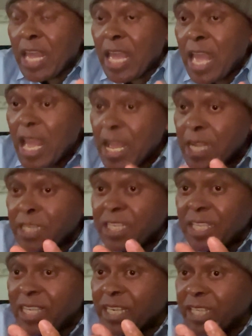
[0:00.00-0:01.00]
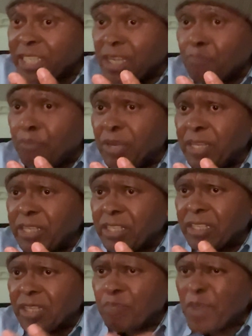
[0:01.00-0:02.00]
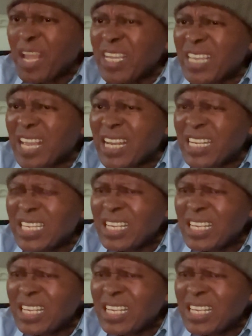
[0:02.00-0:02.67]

And irritability. The patient,